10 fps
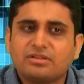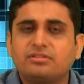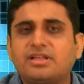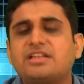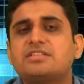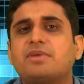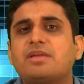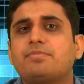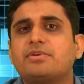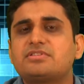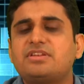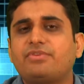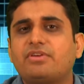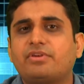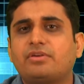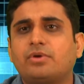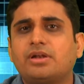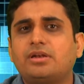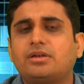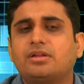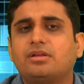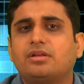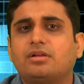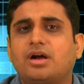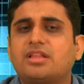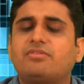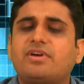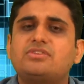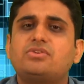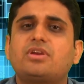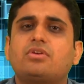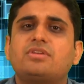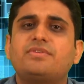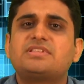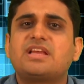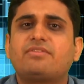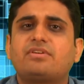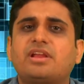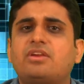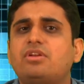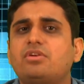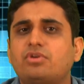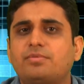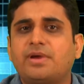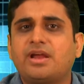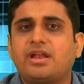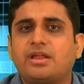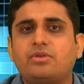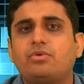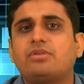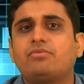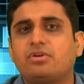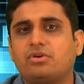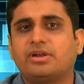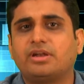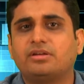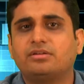that is my personal favorite one. Otherwise, you can always have a regular notepad and you can work on it.